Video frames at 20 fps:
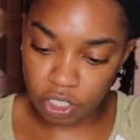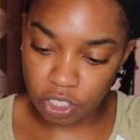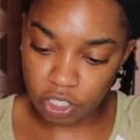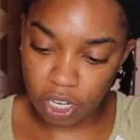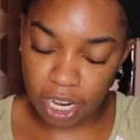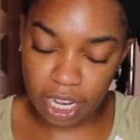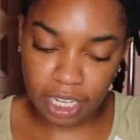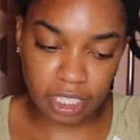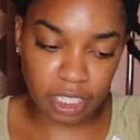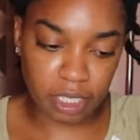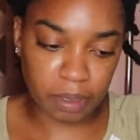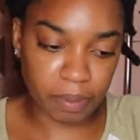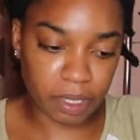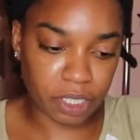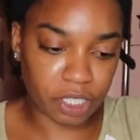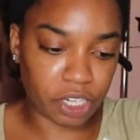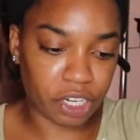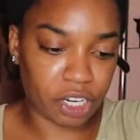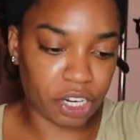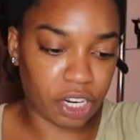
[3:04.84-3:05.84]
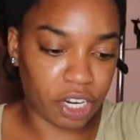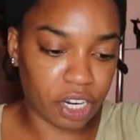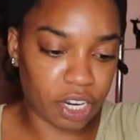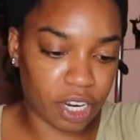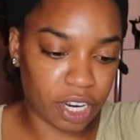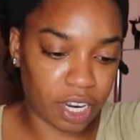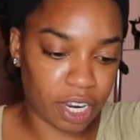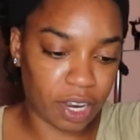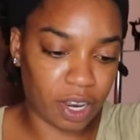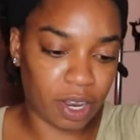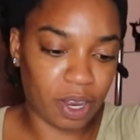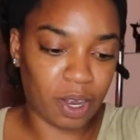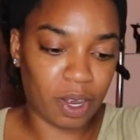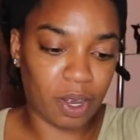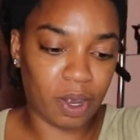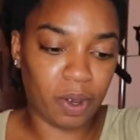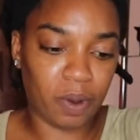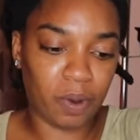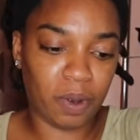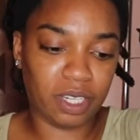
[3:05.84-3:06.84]
transmitter,
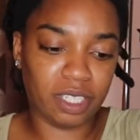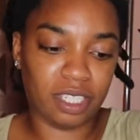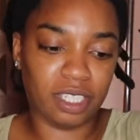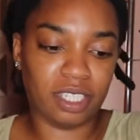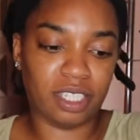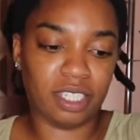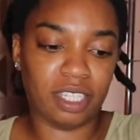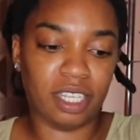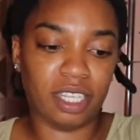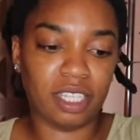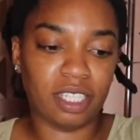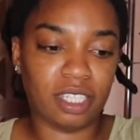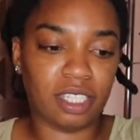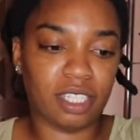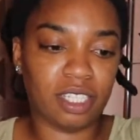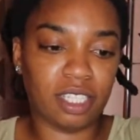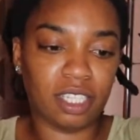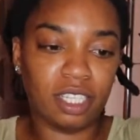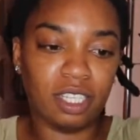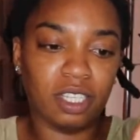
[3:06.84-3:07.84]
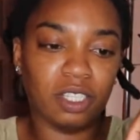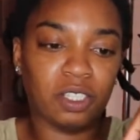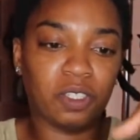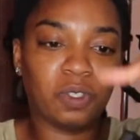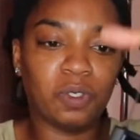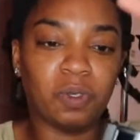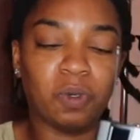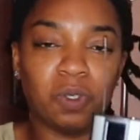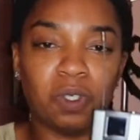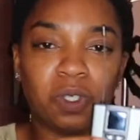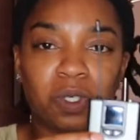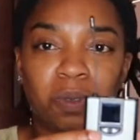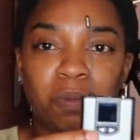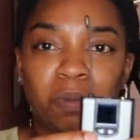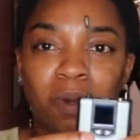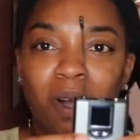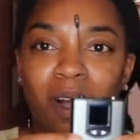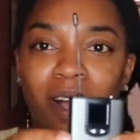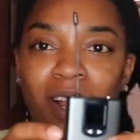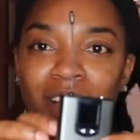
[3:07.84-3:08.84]
which is this. It's so
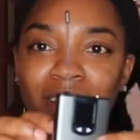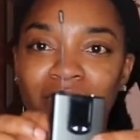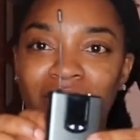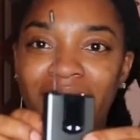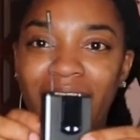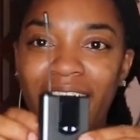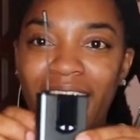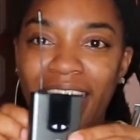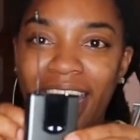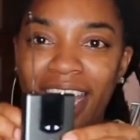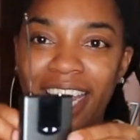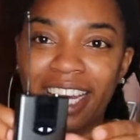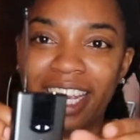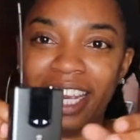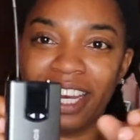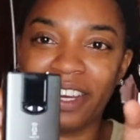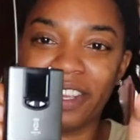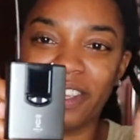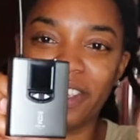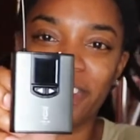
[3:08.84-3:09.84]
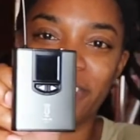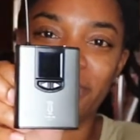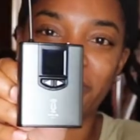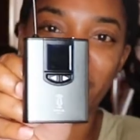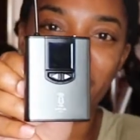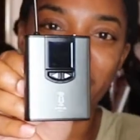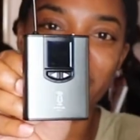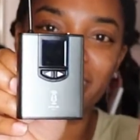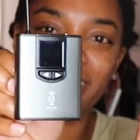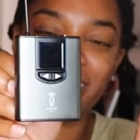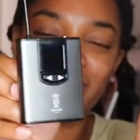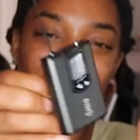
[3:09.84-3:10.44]
small and tiny and cute.